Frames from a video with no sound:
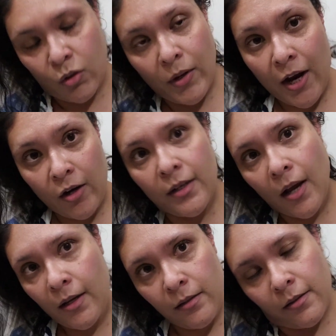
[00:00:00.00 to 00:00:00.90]
hair
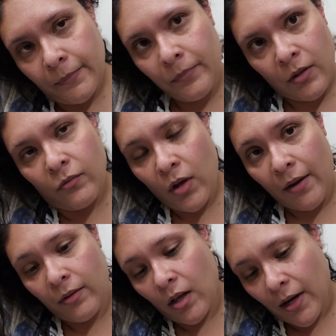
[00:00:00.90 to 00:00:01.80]
dyes if you
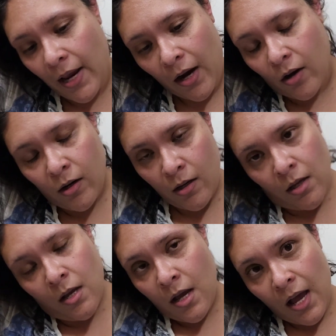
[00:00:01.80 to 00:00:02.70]
have a lot of hair.
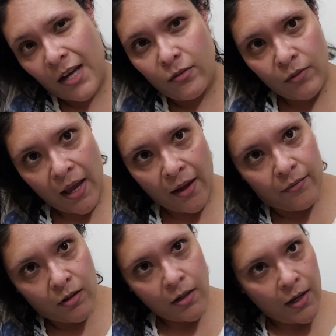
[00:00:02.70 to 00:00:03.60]
I don't have
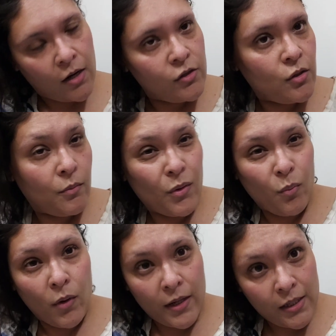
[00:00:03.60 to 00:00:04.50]
a lot of hair, so with
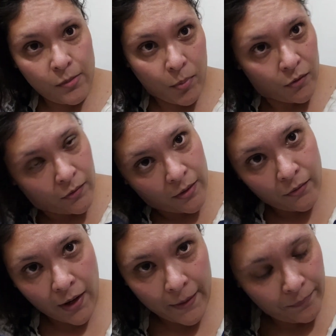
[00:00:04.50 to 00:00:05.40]
one is perfectly
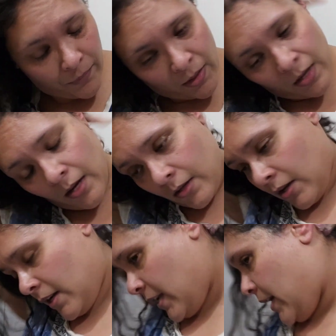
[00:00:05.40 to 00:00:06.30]
fine.
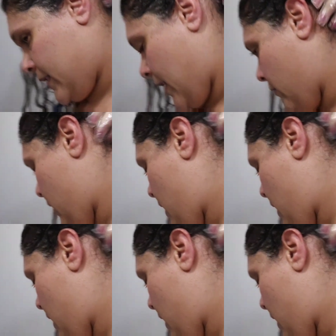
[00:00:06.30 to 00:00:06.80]
You're going to get down